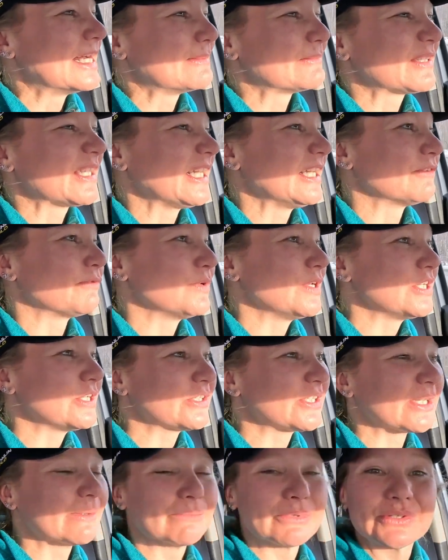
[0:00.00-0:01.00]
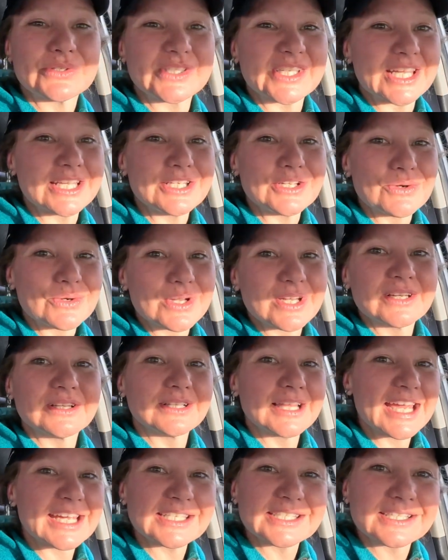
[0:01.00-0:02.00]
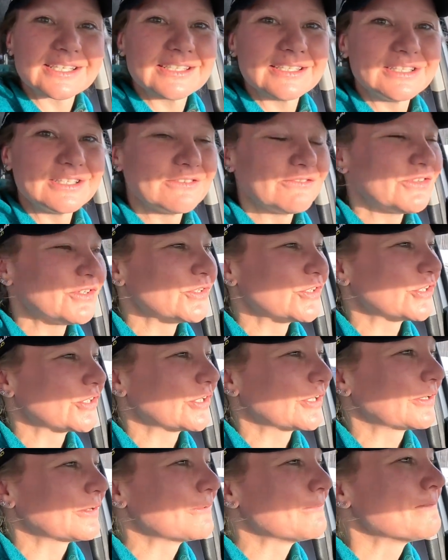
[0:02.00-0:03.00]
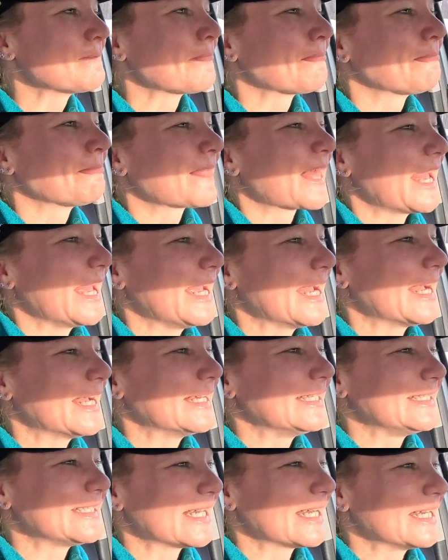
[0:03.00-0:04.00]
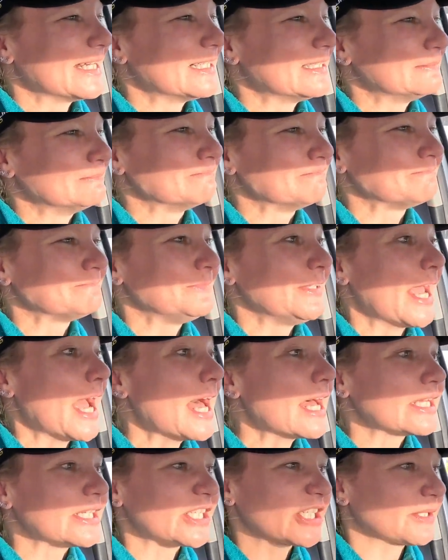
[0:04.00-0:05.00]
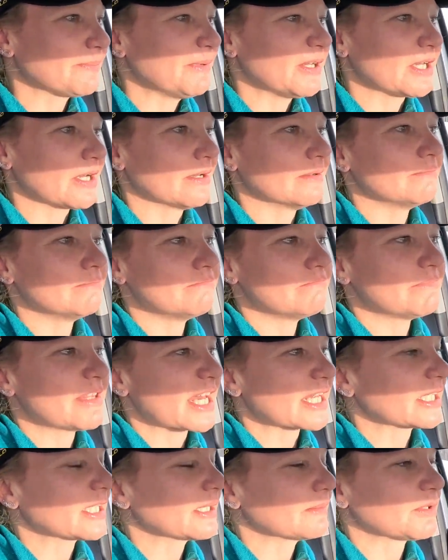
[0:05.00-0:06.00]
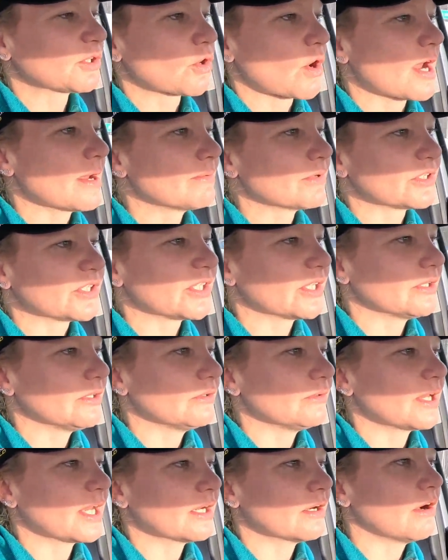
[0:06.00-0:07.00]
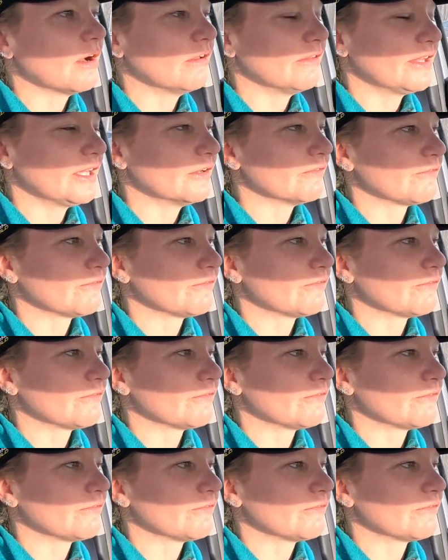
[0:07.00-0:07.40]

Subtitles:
see if we do some Blue Side Yoga Alaska in the future, and yeah, just become that subscriber so you get all the